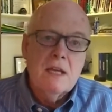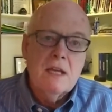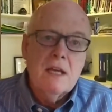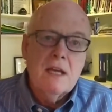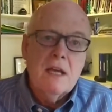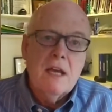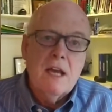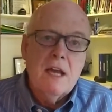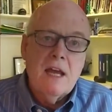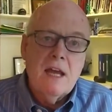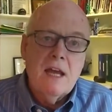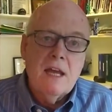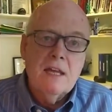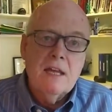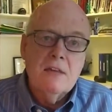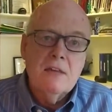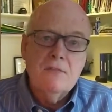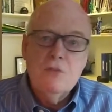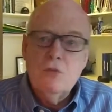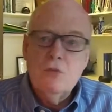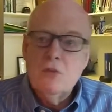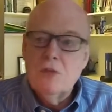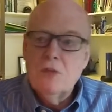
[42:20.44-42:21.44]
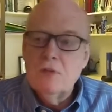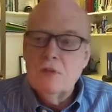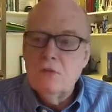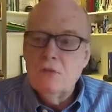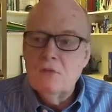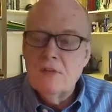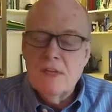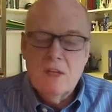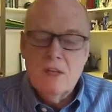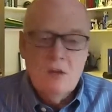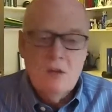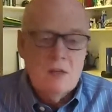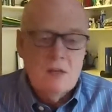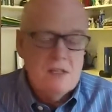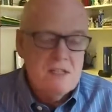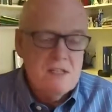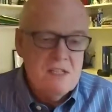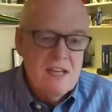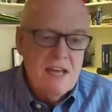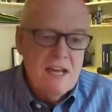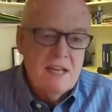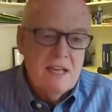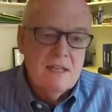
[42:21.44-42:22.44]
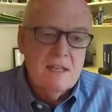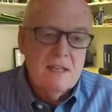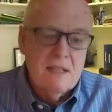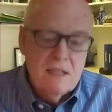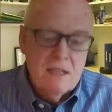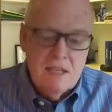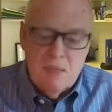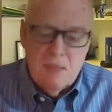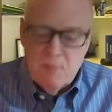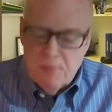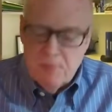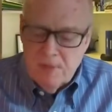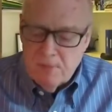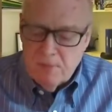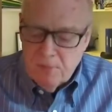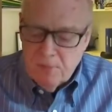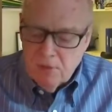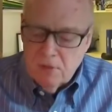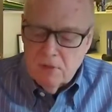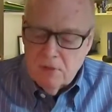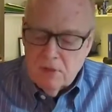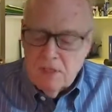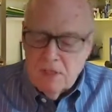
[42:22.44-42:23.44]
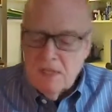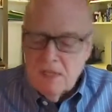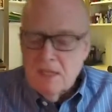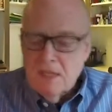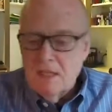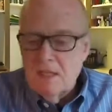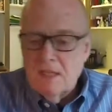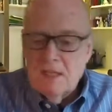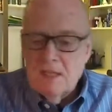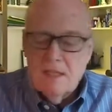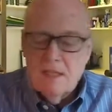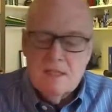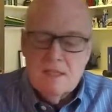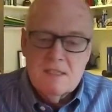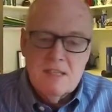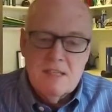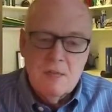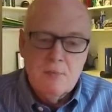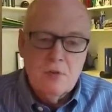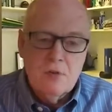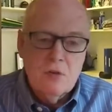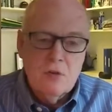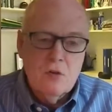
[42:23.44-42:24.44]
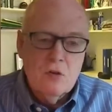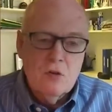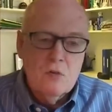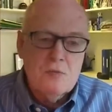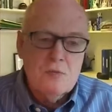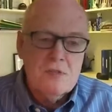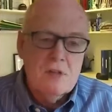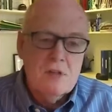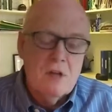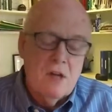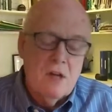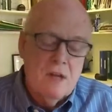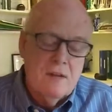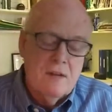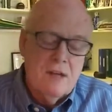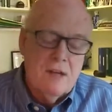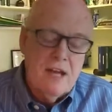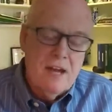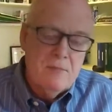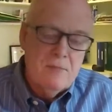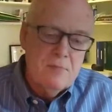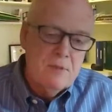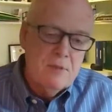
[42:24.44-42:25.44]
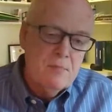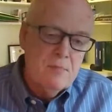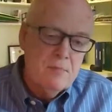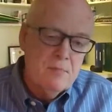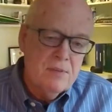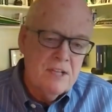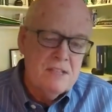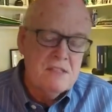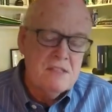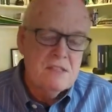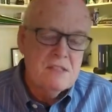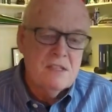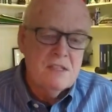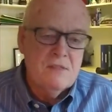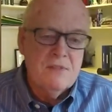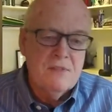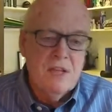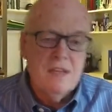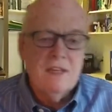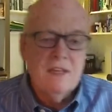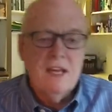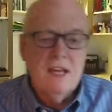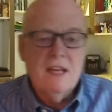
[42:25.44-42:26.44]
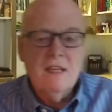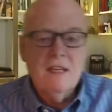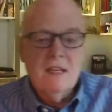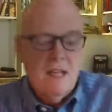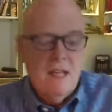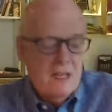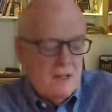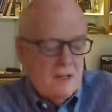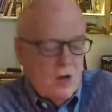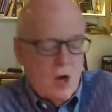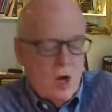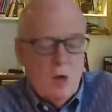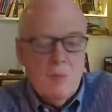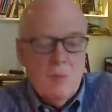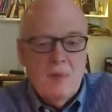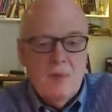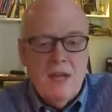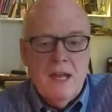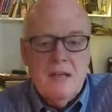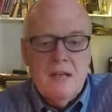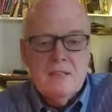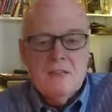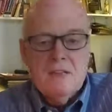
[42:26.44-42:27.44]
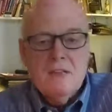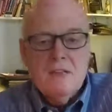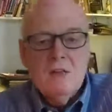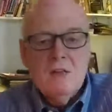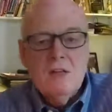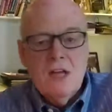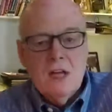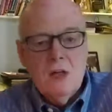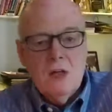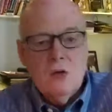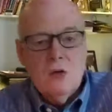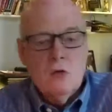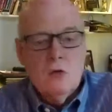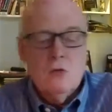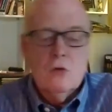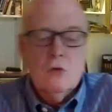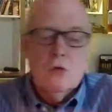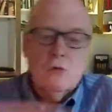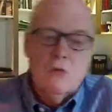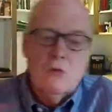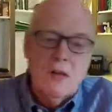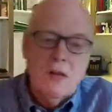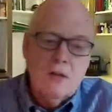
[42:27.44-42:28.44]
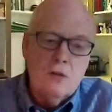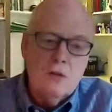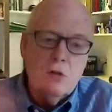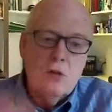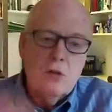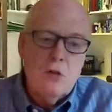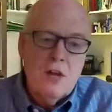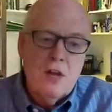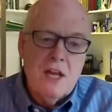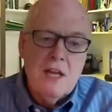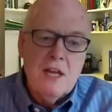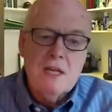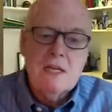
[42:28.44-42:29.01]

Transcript: And if you can do that on a set and keep people in separate groups, there have been places that have done that and had armbands that are yellow or red or green.